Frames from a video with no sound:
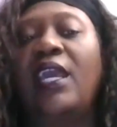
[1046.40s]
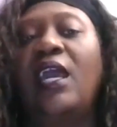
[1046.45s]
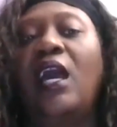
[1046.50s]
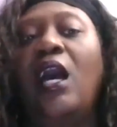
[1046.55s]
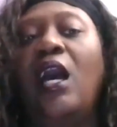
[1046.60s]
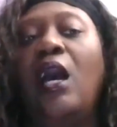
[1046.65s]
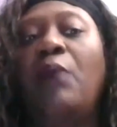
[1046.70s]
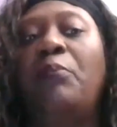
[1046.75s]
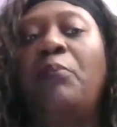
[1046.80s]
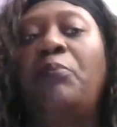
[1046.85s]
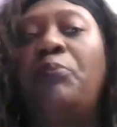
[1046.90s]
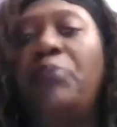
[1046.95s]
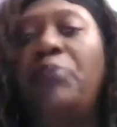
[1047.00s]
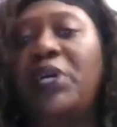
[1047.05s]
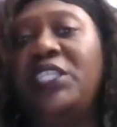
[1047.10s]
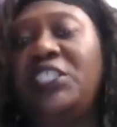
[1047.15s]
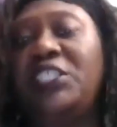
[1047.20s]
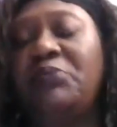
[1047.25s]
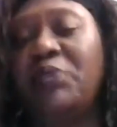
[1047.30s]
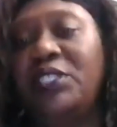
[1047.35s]
a
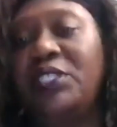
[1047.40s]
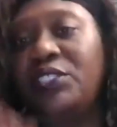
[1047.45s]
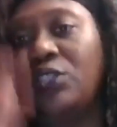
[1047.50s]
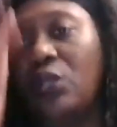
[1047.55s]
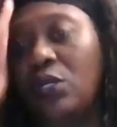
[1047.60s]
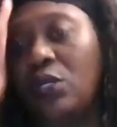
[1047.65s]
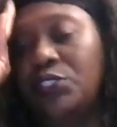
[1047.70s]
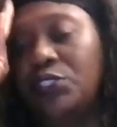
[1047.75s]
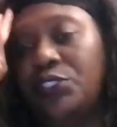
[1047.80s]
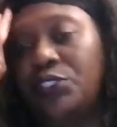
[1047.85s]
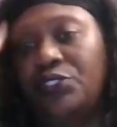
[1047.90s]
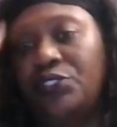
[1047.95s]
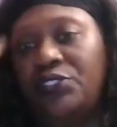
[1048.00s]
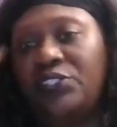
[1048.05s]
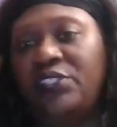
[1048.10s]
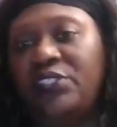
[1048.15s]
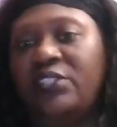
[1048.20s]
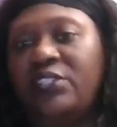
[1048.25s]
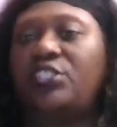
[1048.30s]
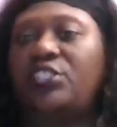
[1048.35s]
bunch of
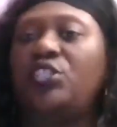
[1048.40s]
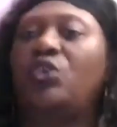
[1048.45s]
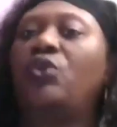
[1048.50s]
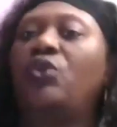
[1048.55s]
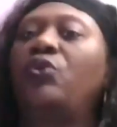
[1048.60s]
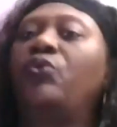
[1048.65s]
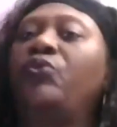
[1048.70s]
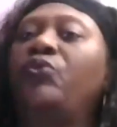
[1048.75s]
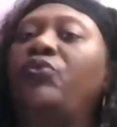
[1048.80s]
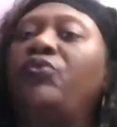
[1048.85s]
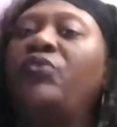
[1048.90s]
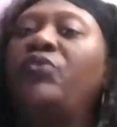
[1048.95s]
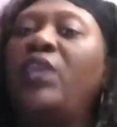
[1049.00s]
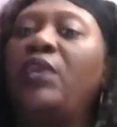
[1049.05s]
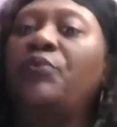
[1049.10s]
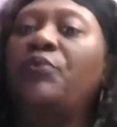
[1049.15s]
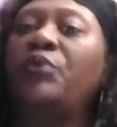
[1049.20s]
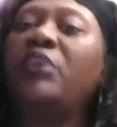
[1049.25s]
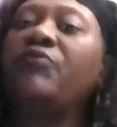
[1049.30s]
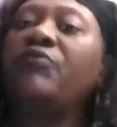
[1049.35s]
ulcers. So they
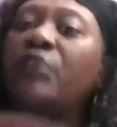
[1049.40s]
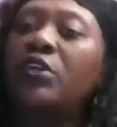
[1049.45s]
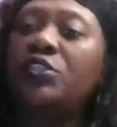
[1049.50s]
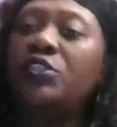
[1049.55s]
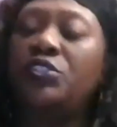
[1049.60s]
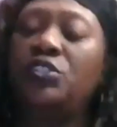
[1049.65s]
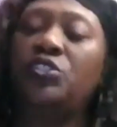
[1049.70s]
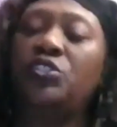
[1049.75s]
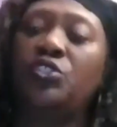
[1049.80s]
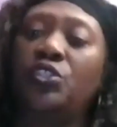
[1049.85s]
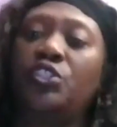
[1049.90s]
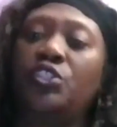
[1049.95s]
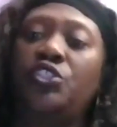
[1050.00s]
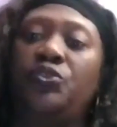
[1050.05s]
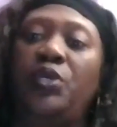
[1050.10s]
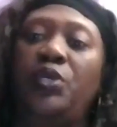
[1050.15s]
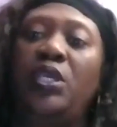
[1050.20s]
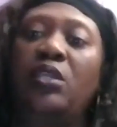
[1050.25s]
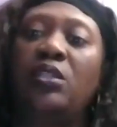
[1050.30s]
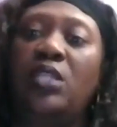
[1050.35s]
reversed the
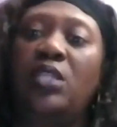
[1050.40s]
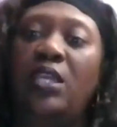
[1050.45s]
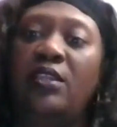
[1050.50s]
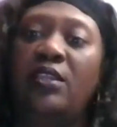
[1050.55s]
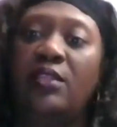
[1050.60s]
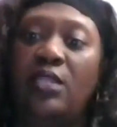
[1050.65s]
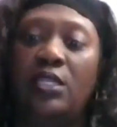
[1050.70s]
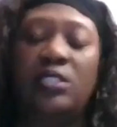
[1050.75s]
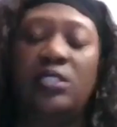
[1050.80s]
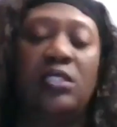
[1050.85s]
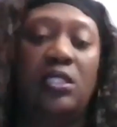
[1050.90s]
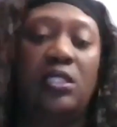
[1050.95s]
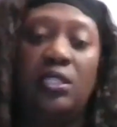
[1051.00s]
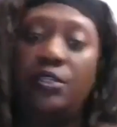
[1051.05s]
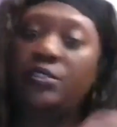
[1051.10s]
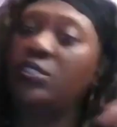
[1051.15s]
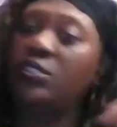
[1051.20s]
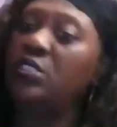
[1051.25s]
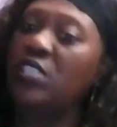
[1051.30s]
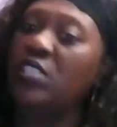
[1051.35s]
surgery. They said
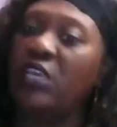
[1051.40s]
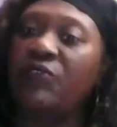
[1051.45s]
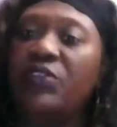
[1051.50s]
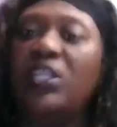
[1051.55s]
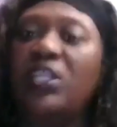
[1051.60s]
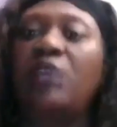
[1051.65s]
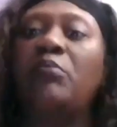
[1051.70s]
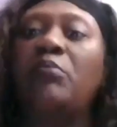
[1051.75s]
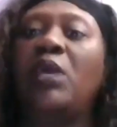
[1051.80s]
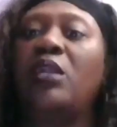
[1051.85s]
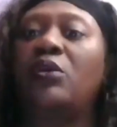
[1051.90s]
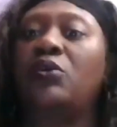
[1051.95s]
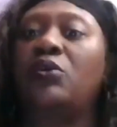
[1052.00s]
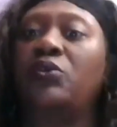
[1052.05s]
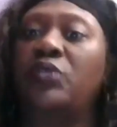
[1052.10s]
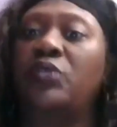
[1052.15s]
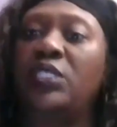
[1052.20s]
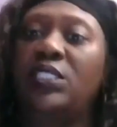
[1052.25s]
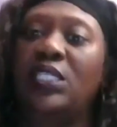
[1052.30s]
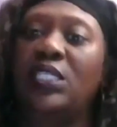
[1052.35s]
there's a definite medical
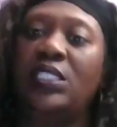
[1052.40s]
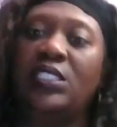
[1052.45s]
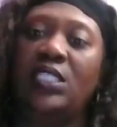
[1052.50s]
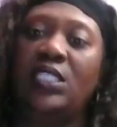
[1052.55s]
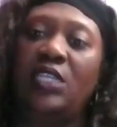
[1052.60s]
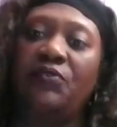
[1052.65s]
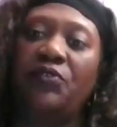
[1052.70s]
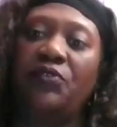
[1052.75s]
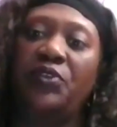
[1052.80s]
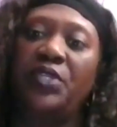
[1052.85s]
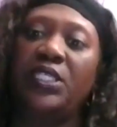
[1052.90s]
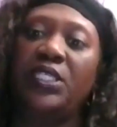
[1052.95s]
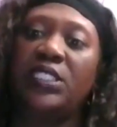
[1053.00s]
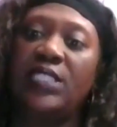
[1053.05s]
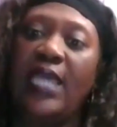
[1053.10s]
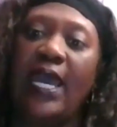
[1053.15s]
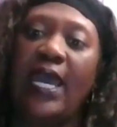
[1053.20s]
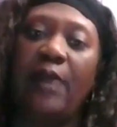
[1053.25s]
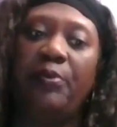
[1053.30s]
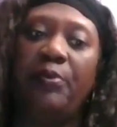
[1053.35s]
necessity for this
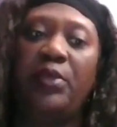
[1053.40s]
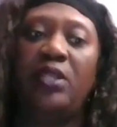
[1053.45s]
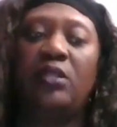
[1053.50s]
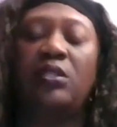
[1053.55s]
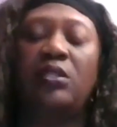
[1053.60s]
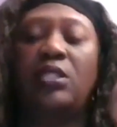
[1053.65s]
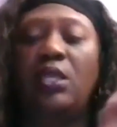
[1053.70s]
to happen.